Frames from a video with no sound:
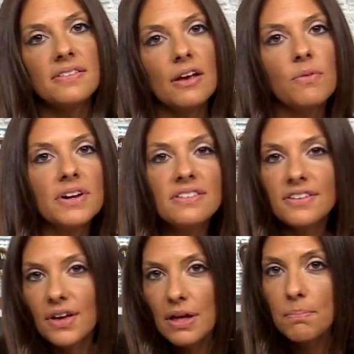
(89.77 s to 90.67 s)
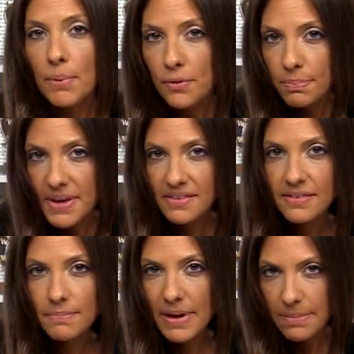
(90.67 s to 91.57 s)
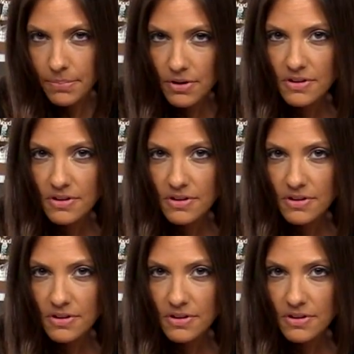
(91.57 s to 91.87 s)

I want it to cut both pieces of paper